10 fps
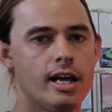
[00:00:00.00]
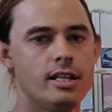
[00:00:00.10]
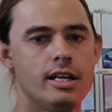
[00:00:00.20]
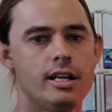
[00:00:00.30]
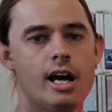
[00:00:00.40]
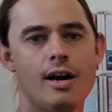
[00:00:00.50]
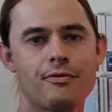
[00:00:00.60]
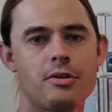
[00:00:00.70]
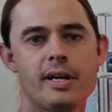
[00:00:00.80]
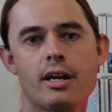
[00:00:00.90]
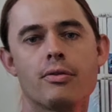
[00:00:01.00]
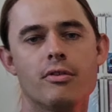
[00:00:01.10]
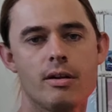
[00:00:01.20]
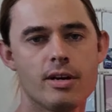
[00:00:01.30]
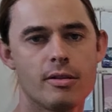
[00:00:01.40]
And then after about a
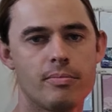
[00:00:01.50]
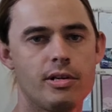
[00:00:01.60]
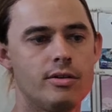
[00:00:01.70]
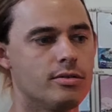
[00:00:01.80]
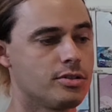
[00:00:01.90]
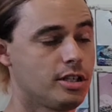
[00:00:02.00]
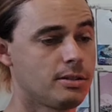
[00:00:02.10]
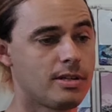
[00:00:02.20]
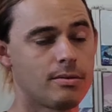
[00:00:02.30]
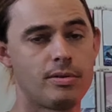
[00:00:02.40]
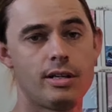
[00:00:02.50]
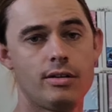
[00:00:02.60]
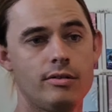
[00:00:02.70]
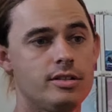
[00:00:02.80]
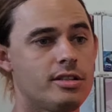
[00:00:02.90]
3-month period or a 6-month
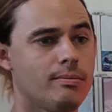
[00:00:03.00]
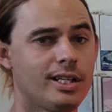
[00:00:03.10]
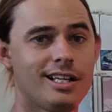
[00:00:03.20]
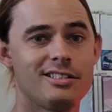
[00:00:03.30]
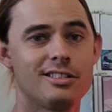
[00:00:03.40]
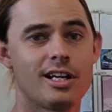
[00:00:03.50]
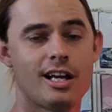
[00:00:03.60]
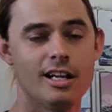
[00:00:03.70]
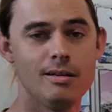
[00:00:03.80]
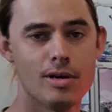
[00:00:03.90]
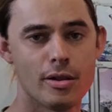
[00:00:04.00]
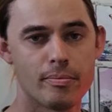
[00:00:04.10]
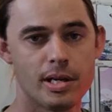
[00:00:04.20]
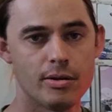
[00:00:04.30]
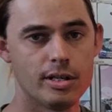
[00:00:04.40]
period, or in some cases an
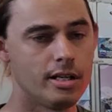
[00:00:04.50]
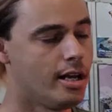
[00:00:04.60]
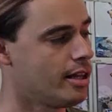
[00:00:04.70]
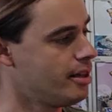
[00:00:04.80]
18-month period,